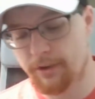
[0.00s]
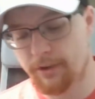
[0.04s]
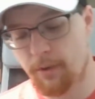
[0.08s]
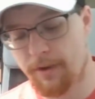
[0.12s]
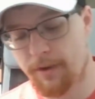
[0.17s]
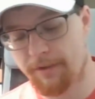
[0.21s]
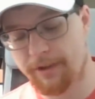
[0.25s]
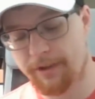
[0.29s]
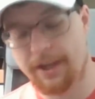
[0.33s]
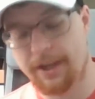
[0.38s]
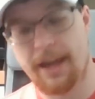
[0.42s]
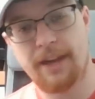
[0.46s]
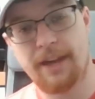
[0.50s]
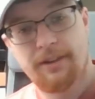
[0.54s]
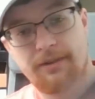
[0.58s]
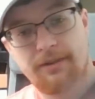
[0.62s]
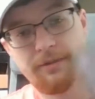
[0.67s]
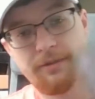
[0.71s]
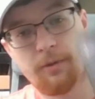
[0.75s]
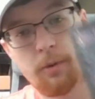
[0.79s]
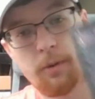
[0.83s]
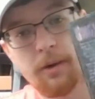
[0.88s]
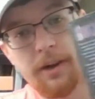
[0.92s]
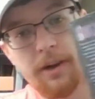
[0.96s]
have a case
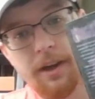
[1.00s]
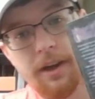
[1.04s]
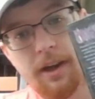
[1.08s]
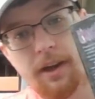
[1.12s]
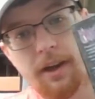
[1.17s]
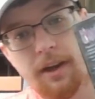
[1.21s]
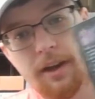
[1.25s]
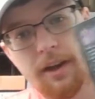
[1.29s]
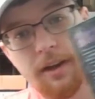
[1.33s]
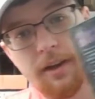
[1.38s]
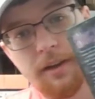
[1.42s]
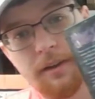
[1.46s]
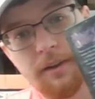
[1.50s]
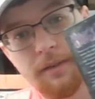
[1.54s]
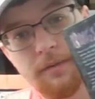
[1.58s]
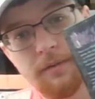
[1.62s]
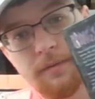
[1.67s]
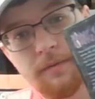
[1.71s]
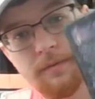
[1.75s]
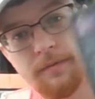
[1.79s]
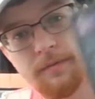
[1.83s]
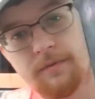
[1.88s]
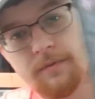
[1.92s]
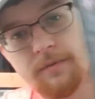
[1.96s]
for it.
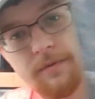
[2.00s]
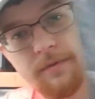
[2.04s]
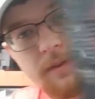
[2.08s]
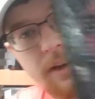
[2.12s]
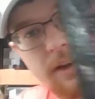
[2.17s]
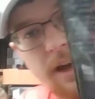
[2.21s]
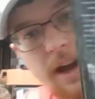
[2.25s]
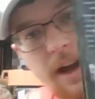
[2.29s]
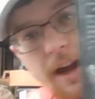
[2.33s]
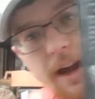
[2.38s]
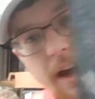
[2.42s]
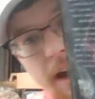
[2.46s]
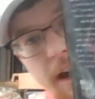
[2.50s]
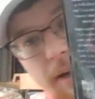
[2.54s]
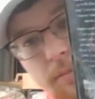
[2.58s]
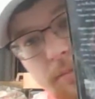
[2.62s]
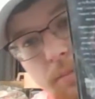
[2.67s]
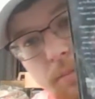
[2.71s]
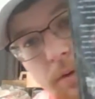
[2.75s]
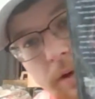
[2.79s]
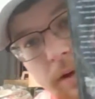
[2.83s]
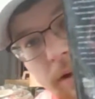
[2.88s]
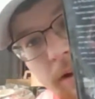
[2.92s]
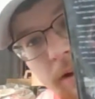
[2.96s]
The guy had
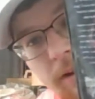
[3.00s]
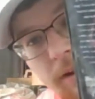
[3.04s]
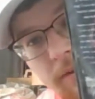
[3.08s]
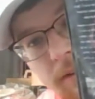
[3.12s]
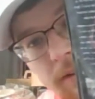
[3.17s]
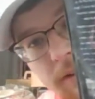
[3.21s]
printed off this